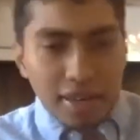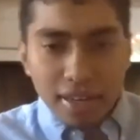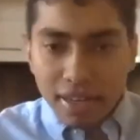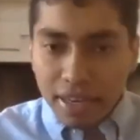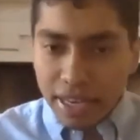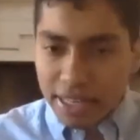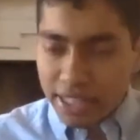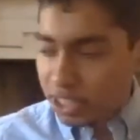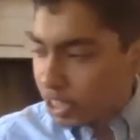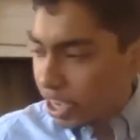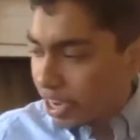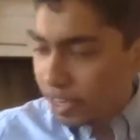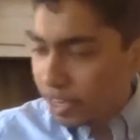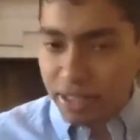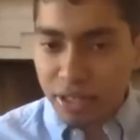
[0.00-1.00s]
it's
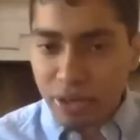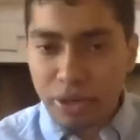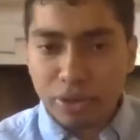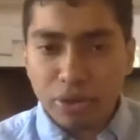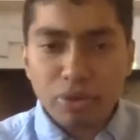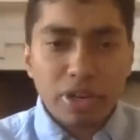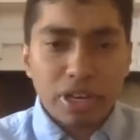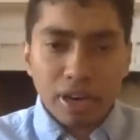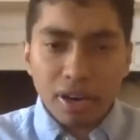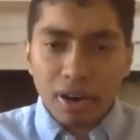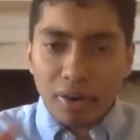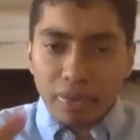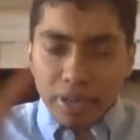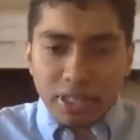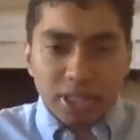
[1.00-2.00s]
staked to the dunya on
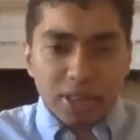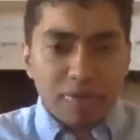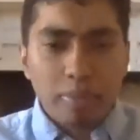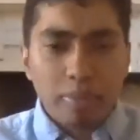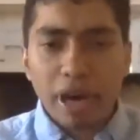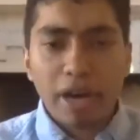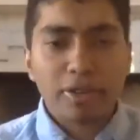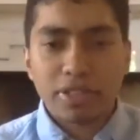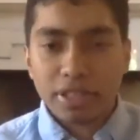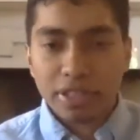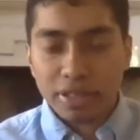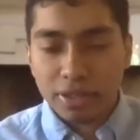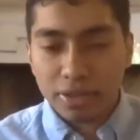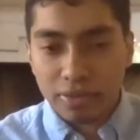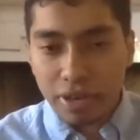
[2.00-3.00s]
these different
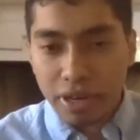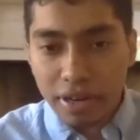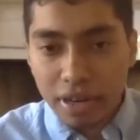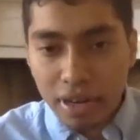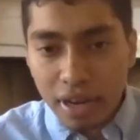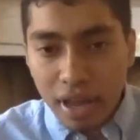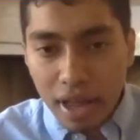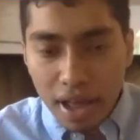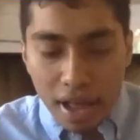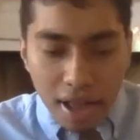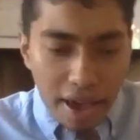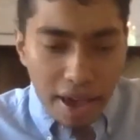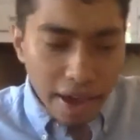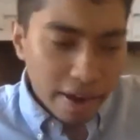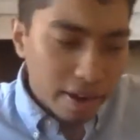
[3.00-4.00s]
mountains, right?
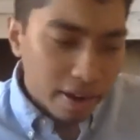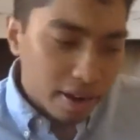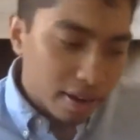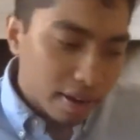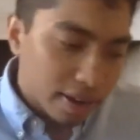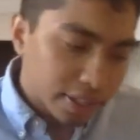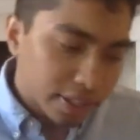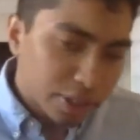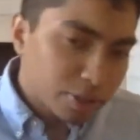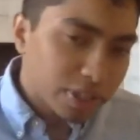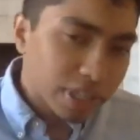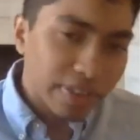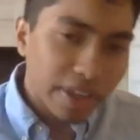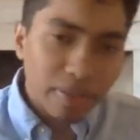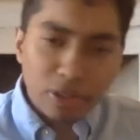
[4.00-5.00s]
And it's interesting
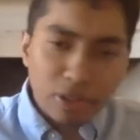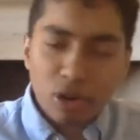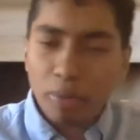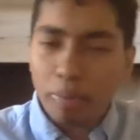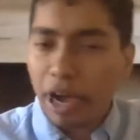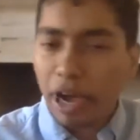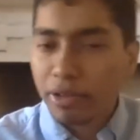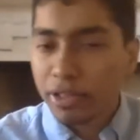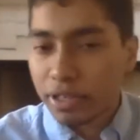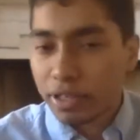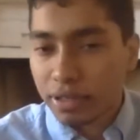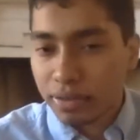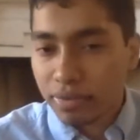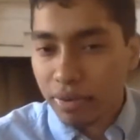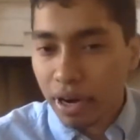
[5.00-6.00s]
that these are on
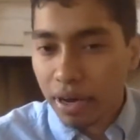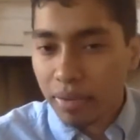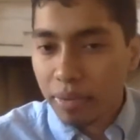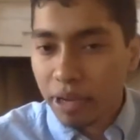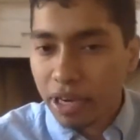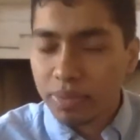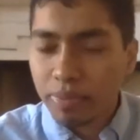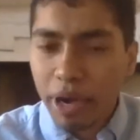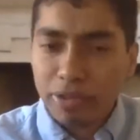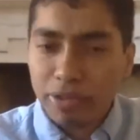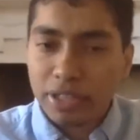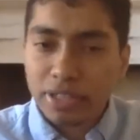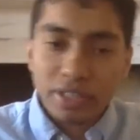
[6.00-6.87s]
mountains, right? Because mountains,